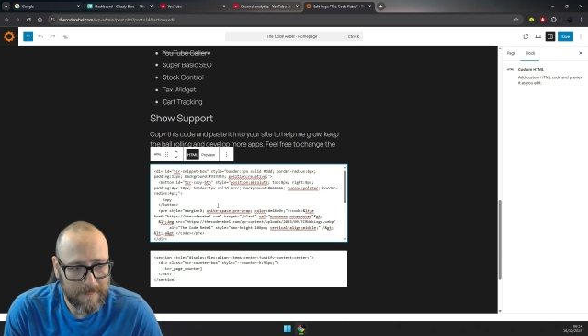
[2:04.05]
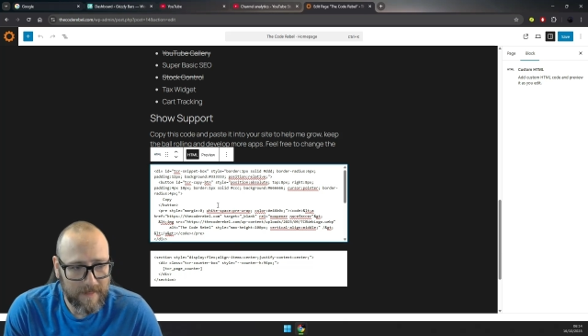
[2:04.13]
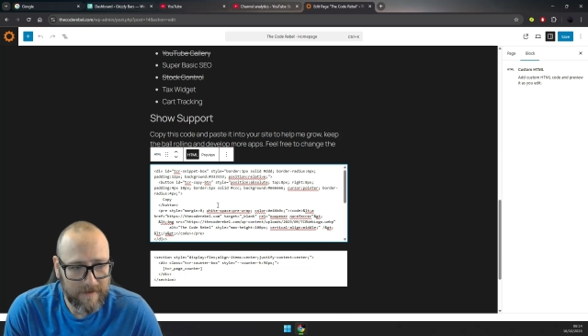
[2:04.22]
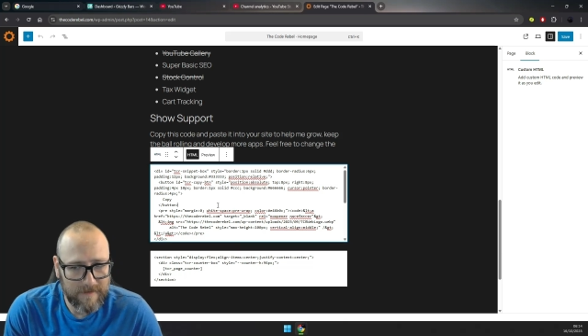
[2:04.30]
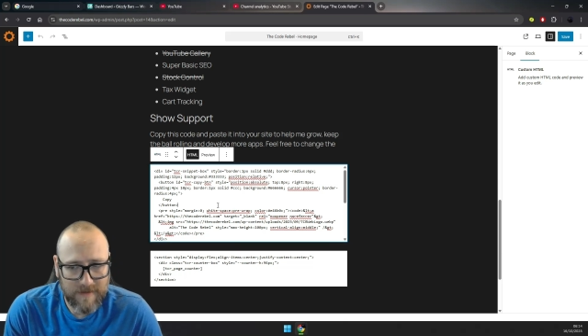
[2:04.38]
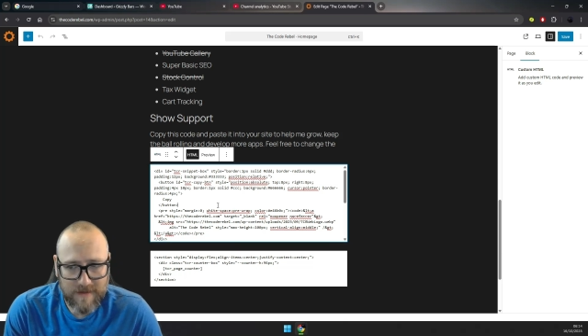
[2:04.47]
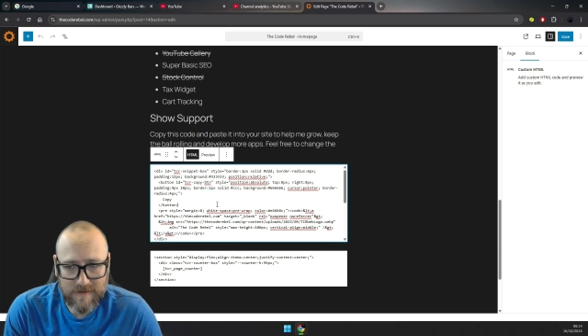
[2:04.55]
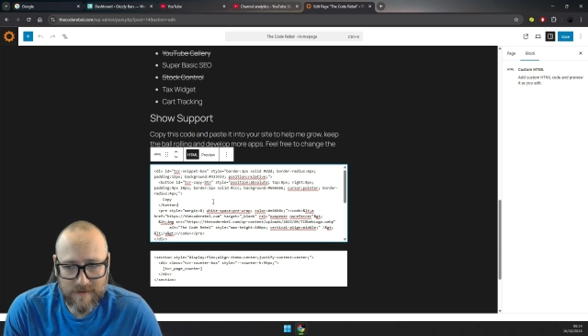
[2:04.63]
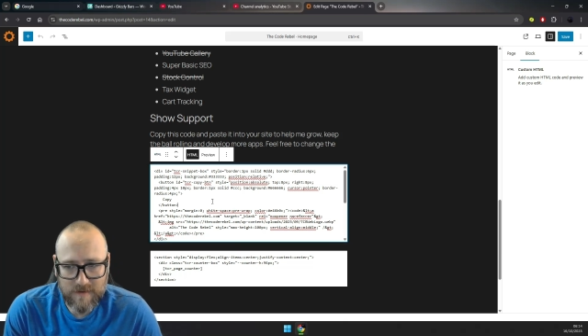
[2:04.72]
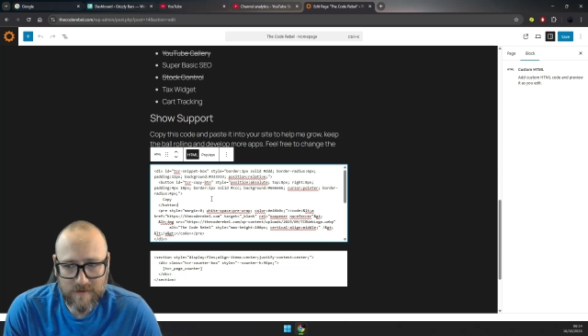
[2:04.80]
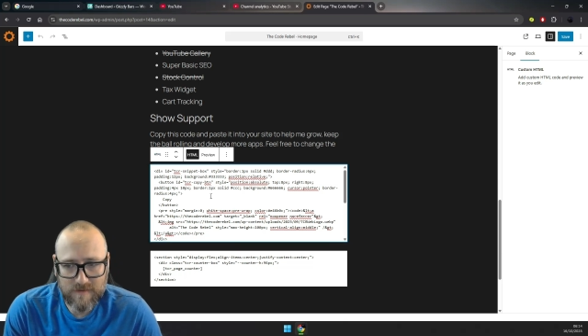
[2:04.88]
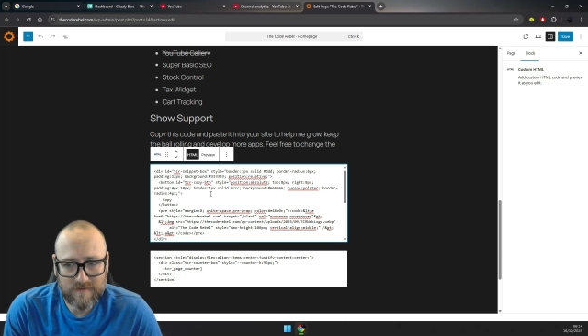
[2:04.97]
and there you
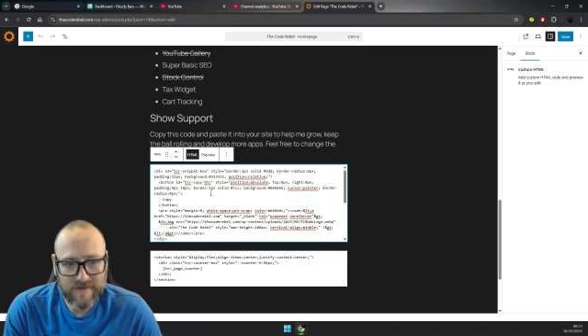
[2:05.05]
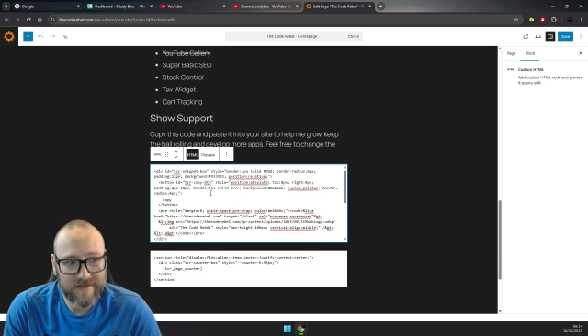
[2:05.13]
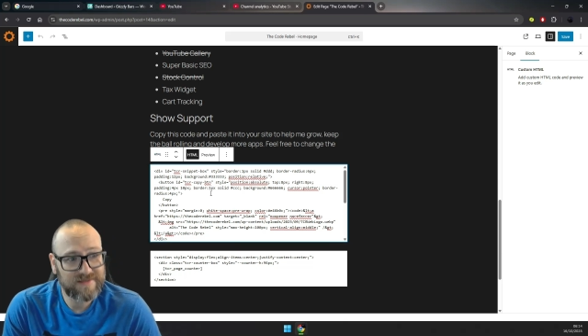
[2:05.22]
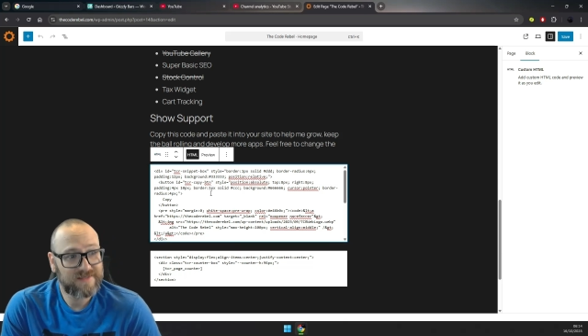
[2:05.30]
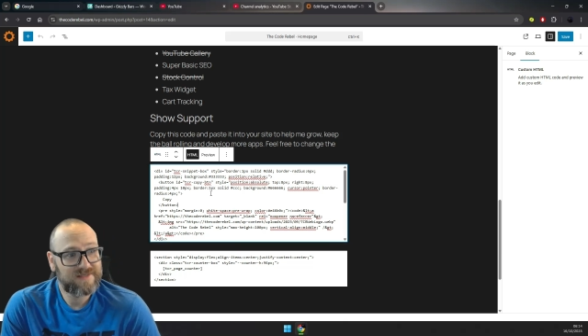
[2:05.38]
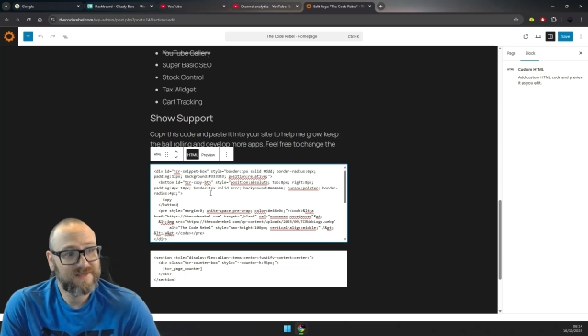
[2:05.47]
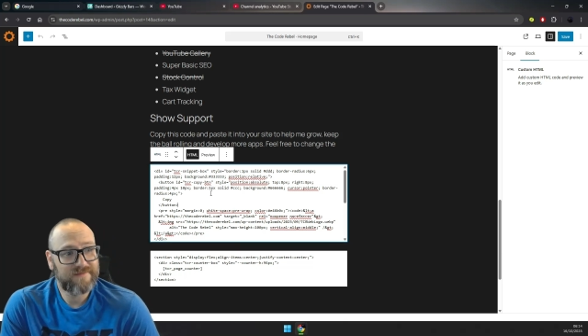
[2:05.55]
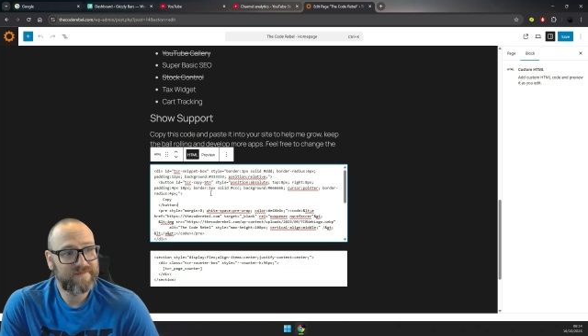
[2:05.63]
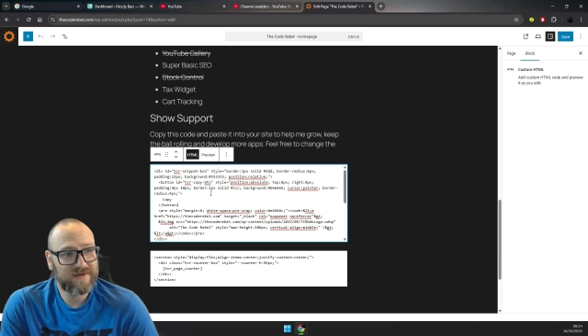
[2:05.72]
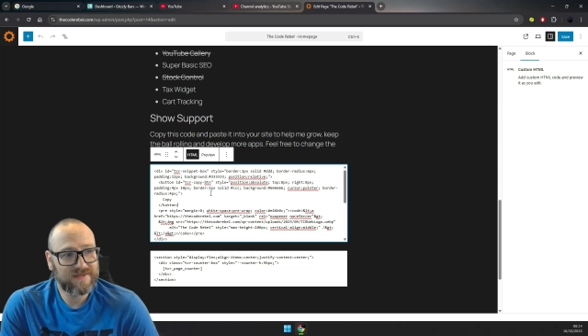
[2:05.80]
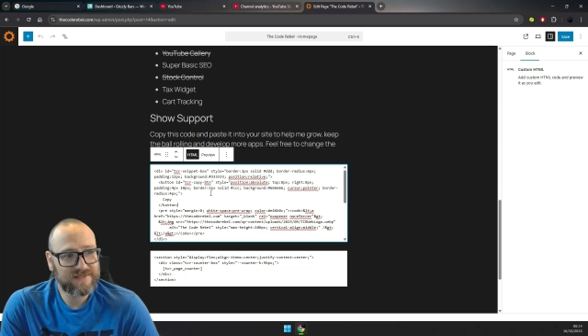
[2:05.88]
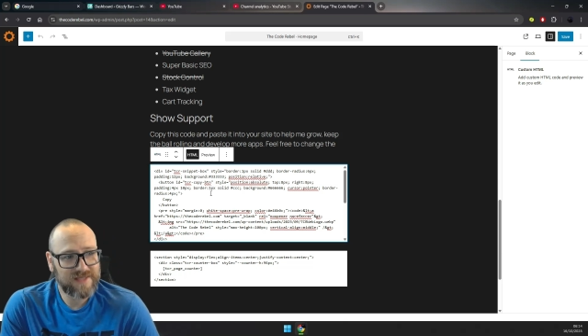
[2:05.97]
go. It's as
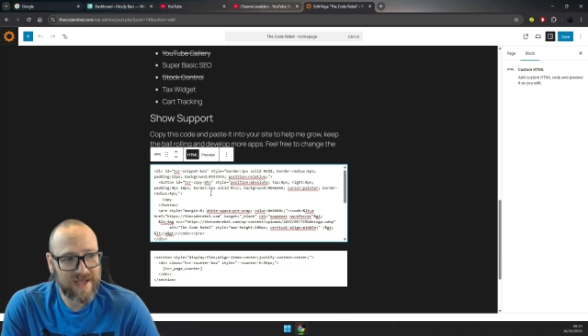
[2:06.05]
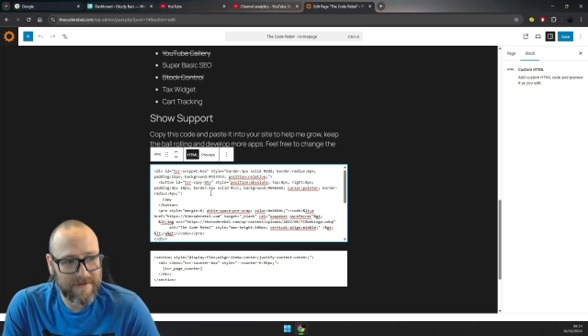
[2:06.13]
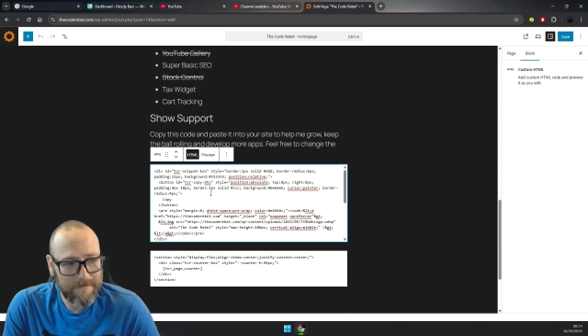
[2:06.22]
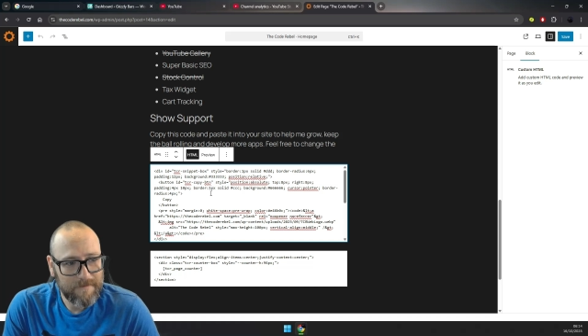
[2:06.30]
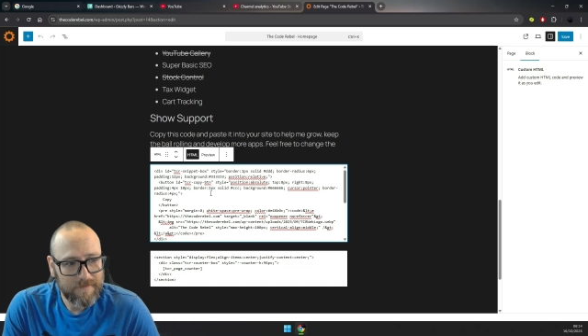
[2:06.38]
simple as that.